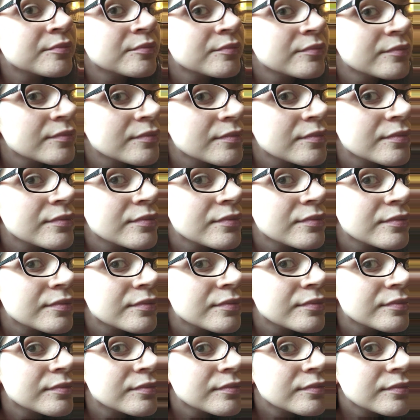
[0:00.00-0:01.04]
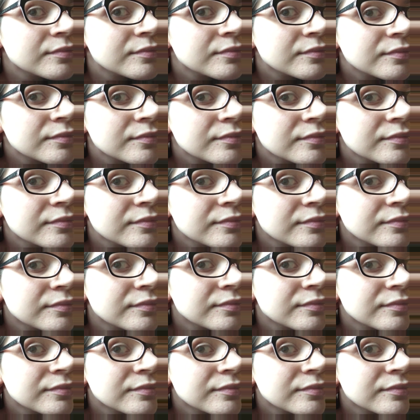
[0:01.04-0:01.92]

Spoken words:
Nothing is said.